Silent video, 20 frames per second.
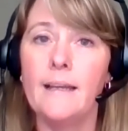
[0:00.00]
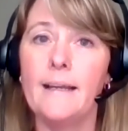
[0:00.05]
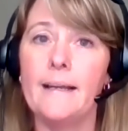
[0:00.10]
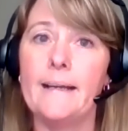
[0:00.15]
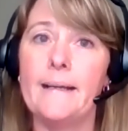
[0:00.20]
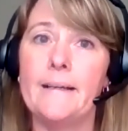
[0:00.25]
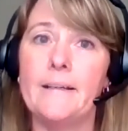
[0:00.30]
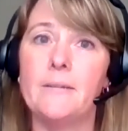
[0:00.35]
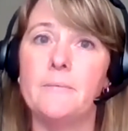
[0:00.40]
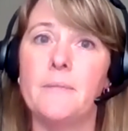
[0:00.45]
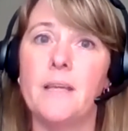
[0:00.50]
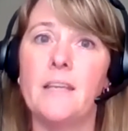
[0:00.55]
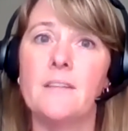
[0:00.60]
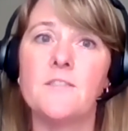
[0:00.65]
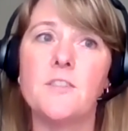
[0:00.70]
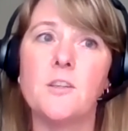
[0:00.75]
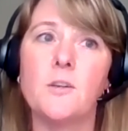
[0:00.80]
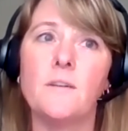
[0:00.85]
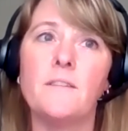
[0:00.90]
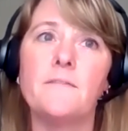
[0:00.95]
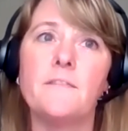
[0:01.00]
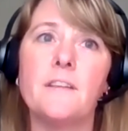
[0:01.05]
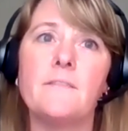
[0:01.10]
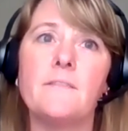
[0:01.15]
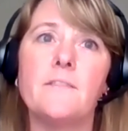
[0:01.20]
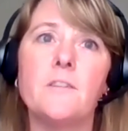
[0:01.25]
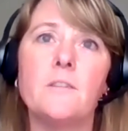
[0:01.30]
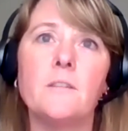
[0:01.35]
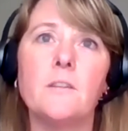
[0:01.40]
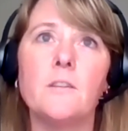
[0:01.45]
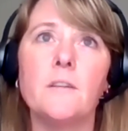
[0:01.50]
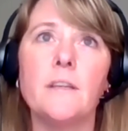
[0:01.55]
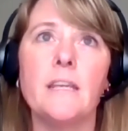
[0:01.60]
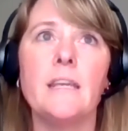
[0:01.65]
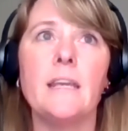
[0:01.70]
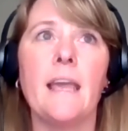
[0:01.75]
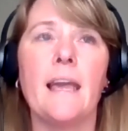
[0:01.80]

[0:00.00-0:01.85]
And so if you're looking